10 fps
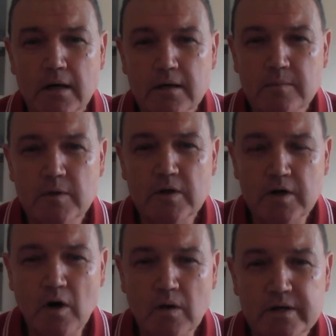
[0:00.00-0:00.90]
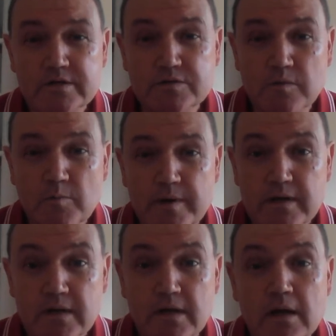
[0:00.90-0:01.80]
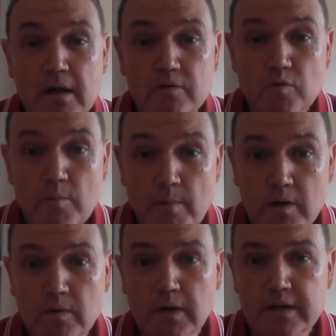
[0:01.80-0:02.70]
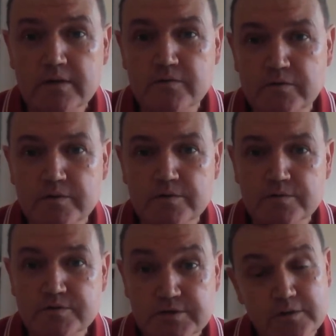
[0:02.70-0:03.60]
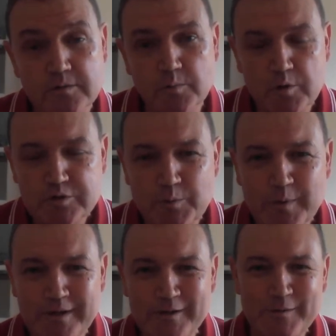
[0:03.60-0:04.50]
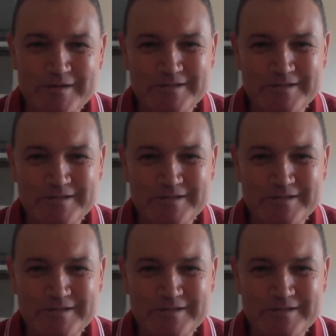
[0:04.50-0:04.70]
at the college will be remotely through Zoom, which will be a new